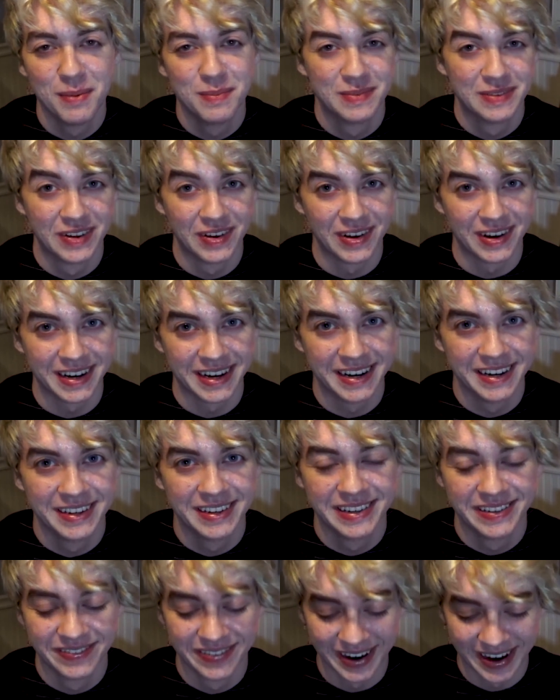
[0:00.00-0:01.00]
I'm sorry in
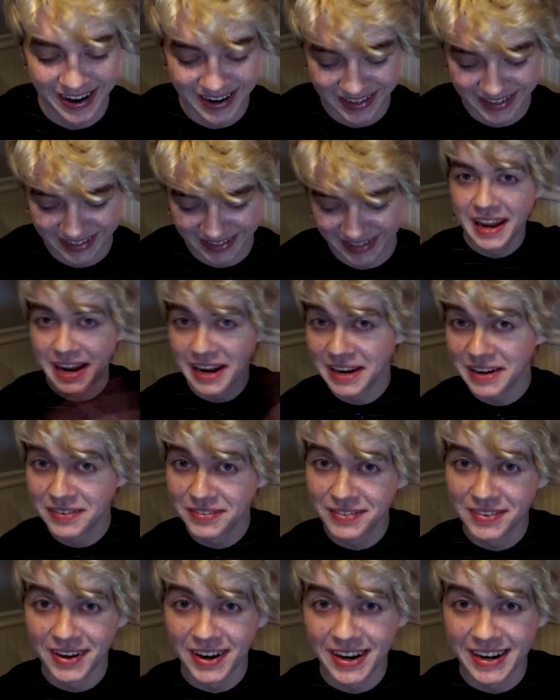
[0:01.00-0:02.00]
advance. Hey
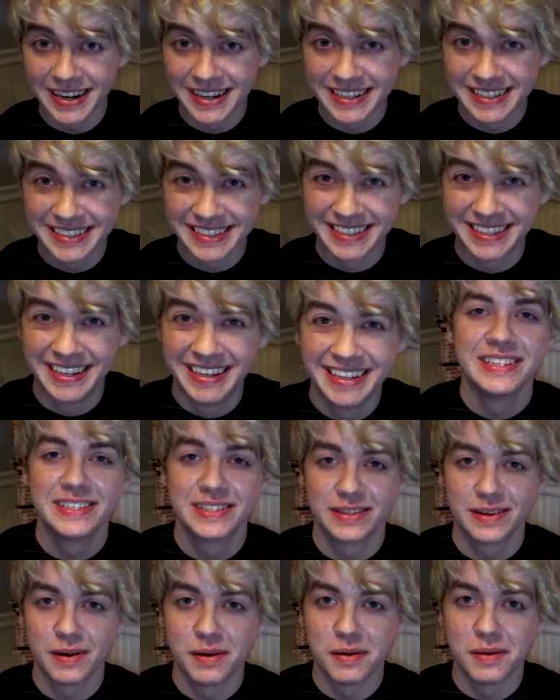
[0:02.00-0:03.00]
friends!
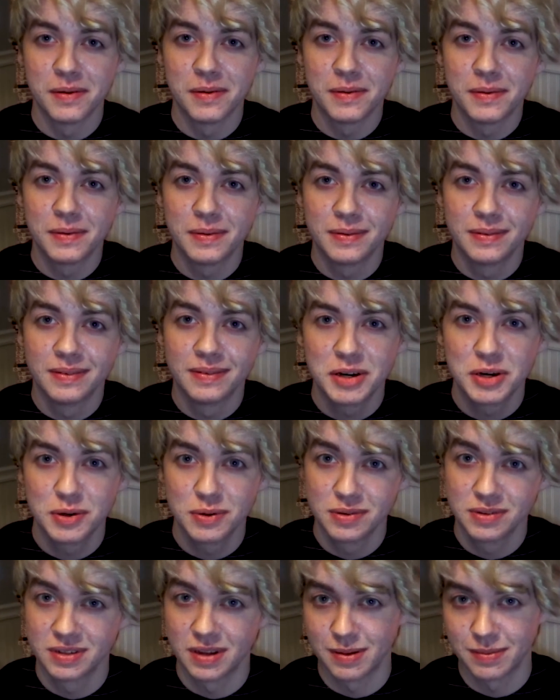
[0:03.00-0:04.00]
So,
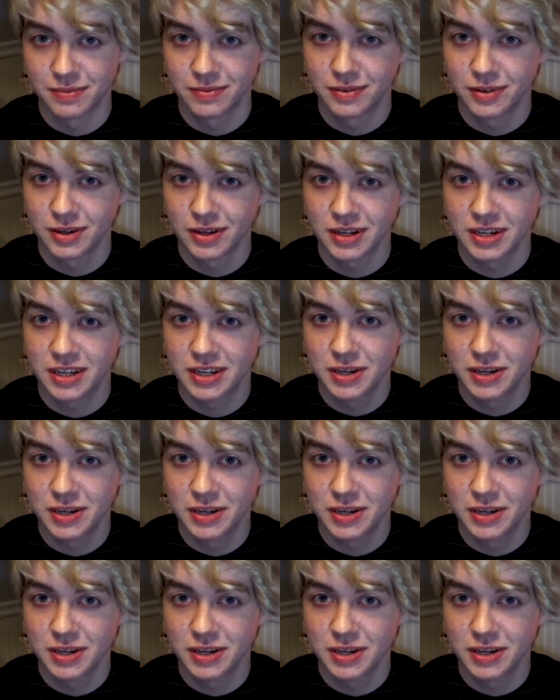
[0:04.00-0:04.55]
who's up for a